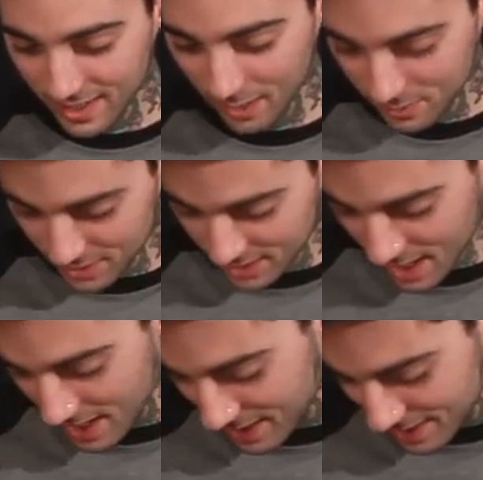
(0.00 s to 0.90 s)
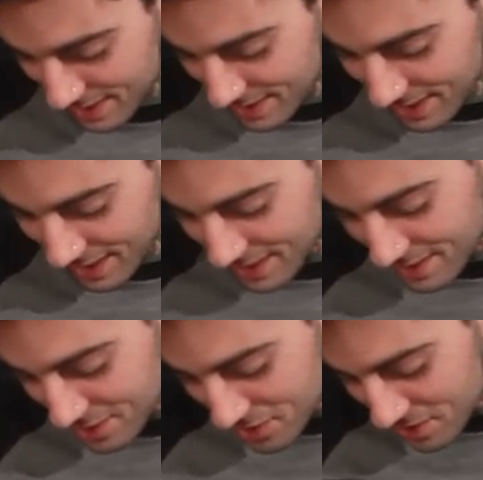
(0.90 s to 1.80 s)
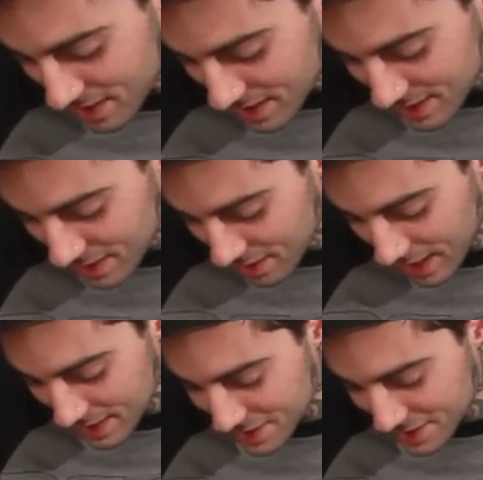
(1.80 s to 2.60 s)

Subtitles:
and I was just like, did this little like